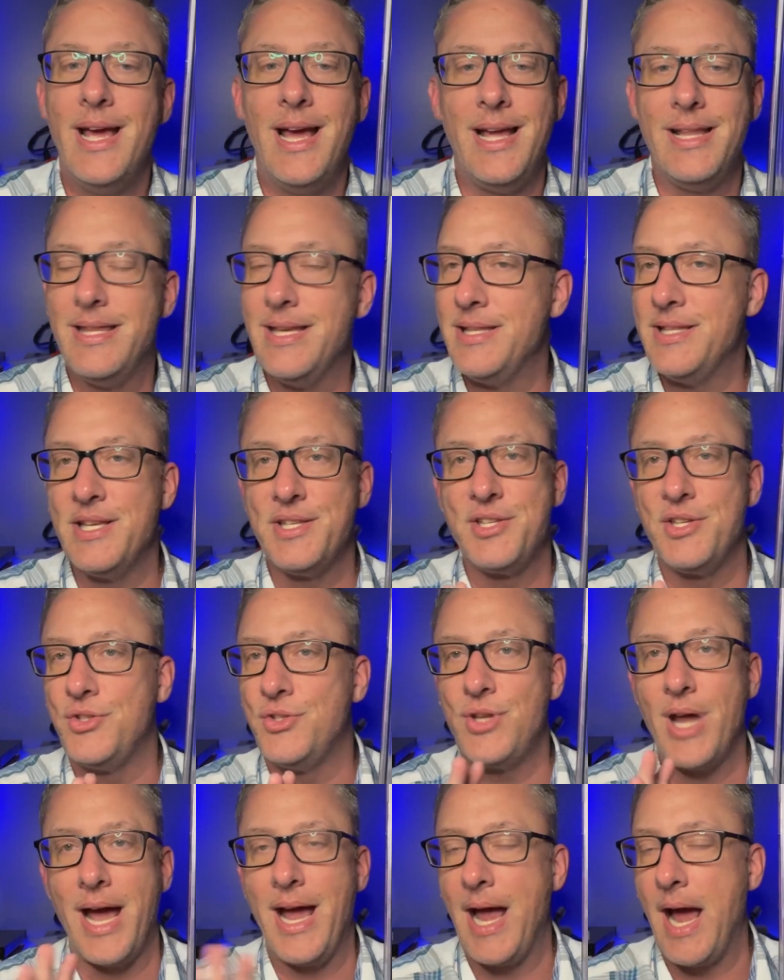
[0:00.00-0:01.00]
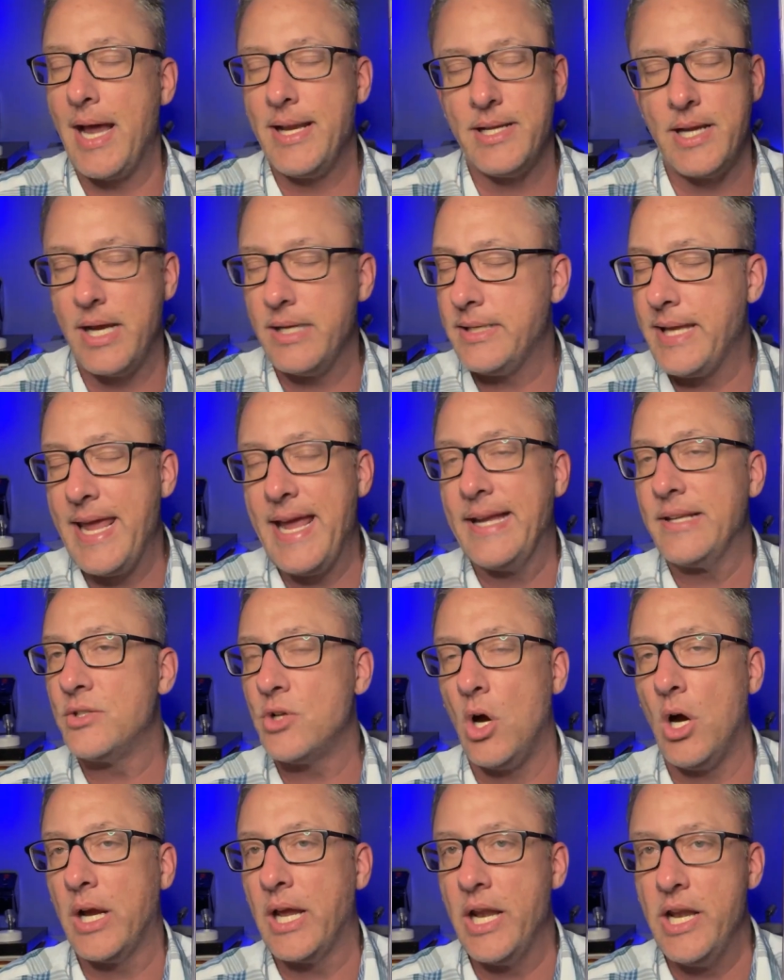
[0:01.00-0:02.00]
This is, I can't
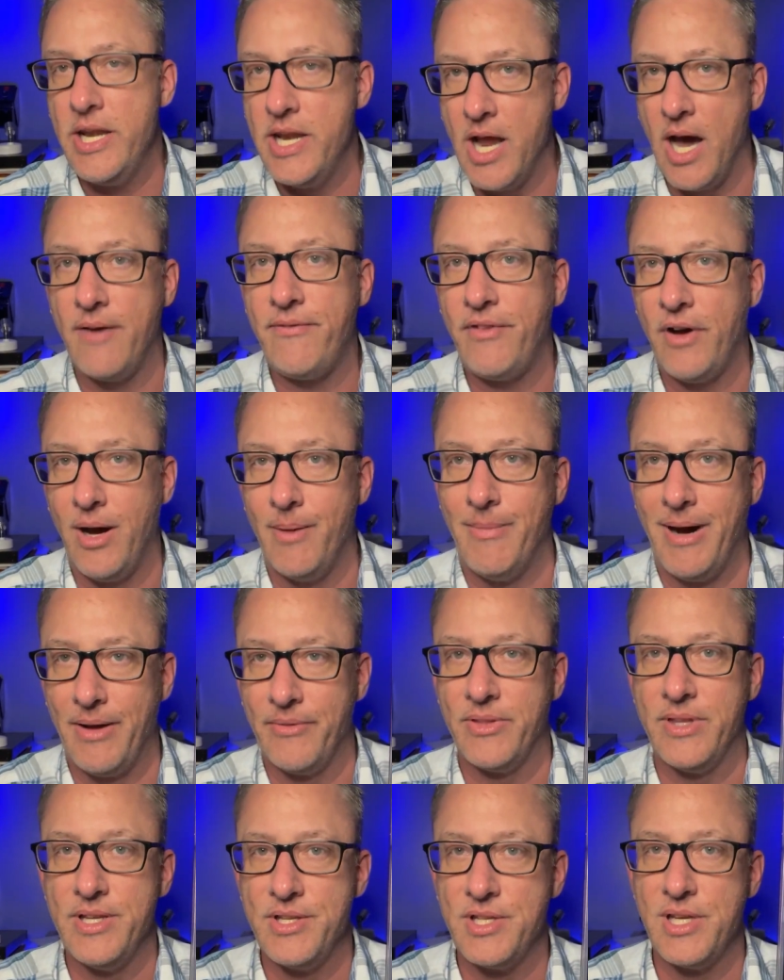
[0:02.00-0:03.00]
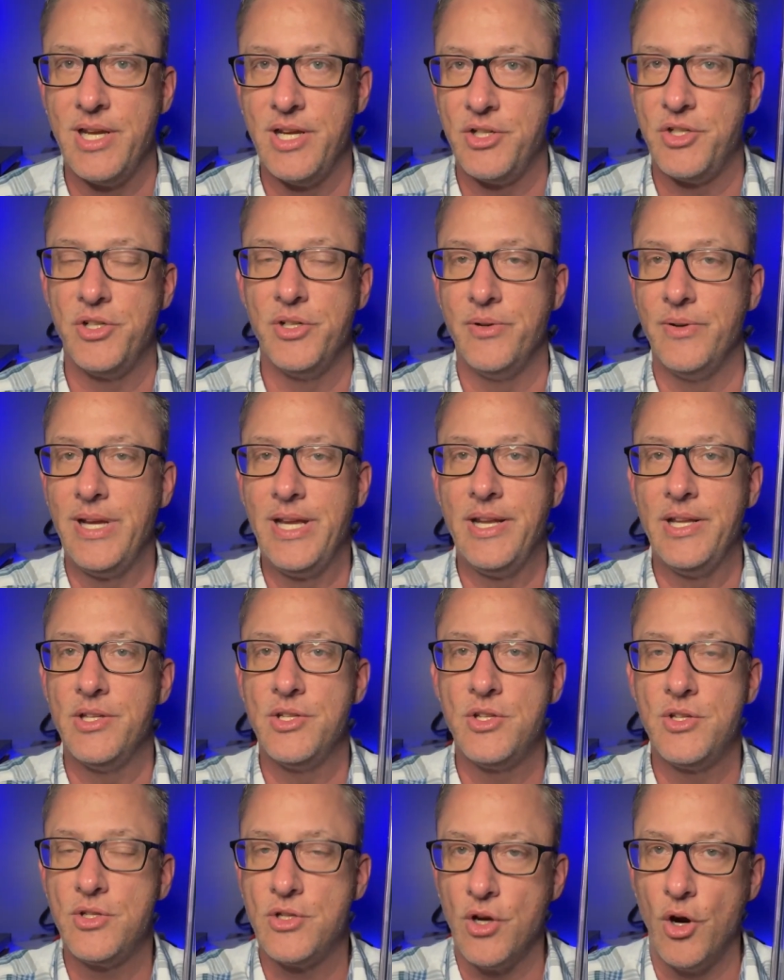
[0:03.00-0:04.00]
talk enough about this issue. It
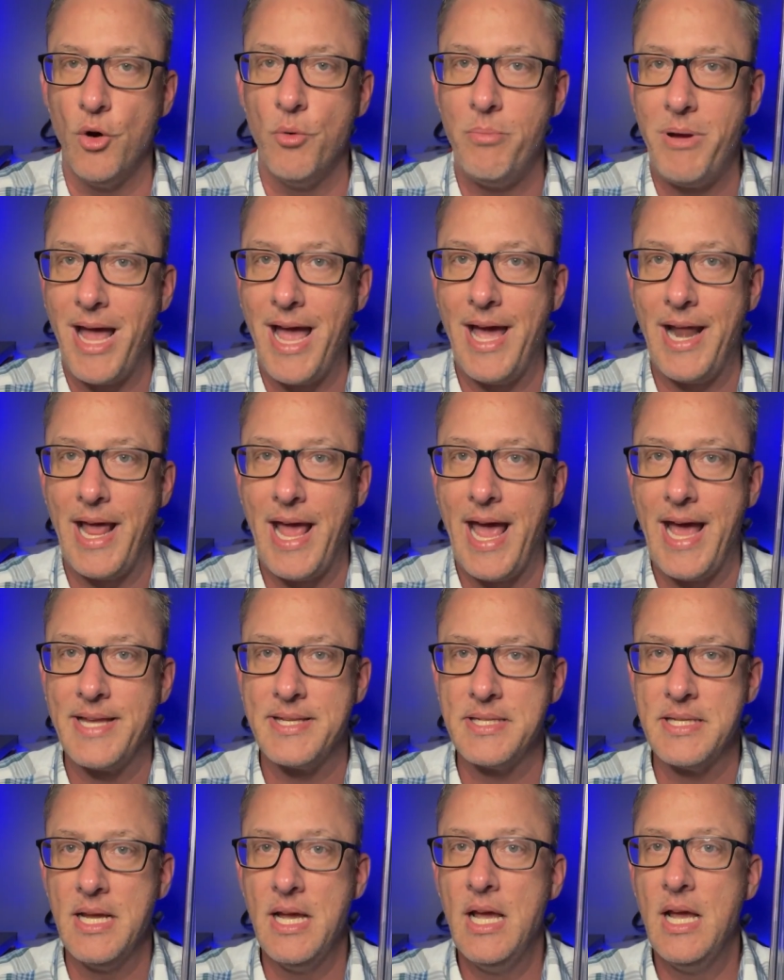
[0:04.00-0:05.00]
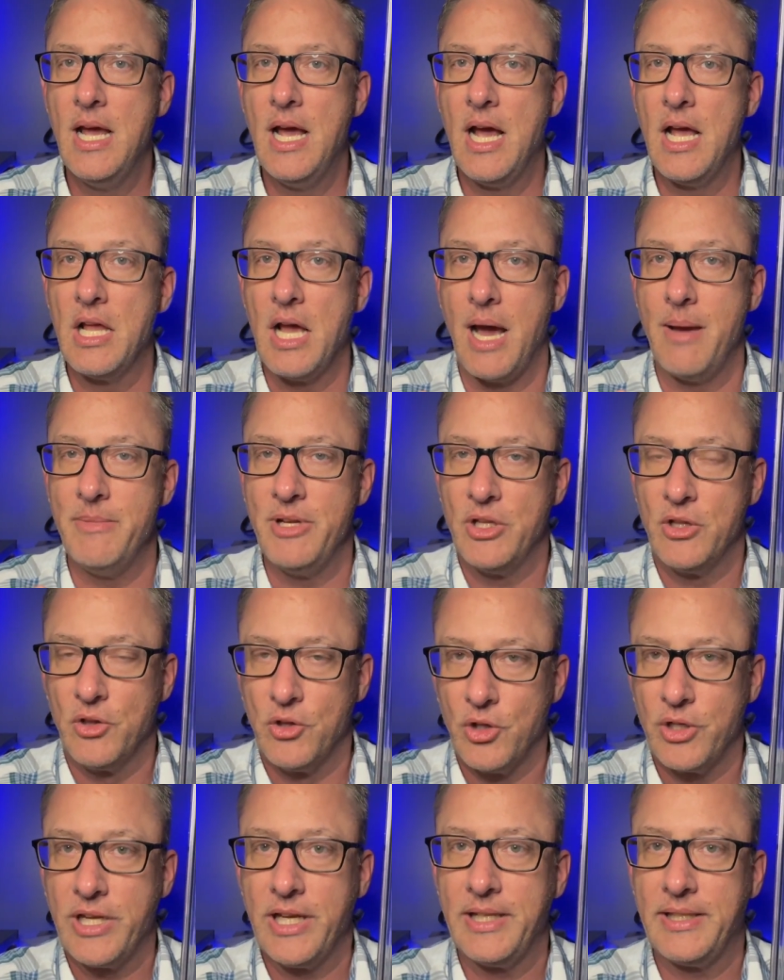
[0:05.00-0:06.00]
is so badass. I
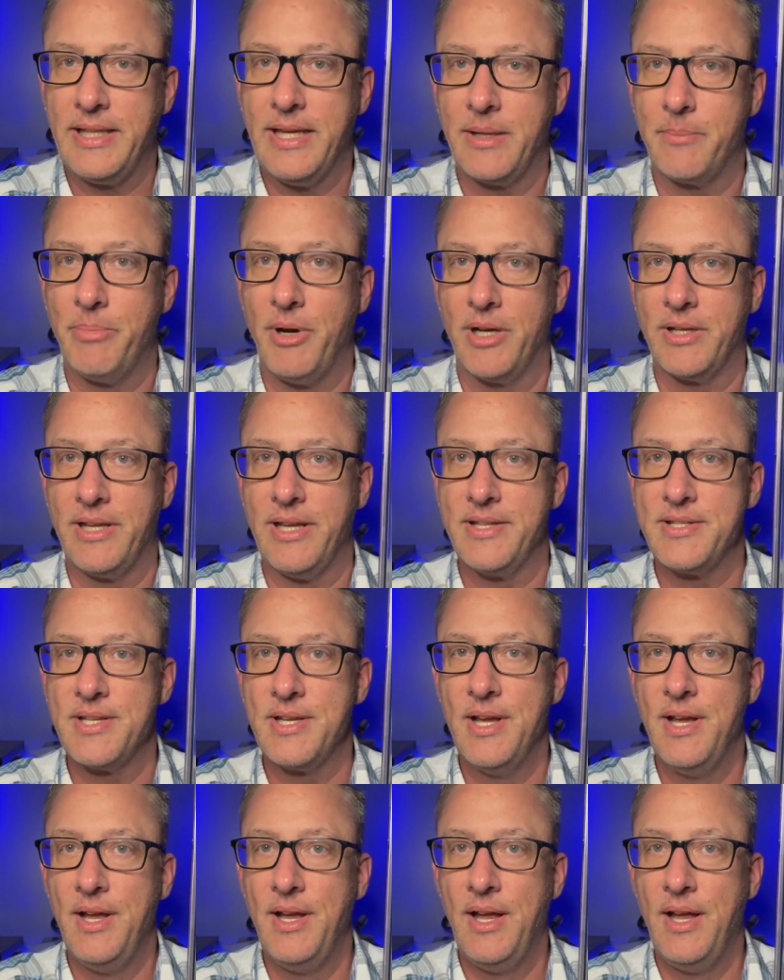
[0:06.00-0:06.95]
mean, look at Dick Butkus.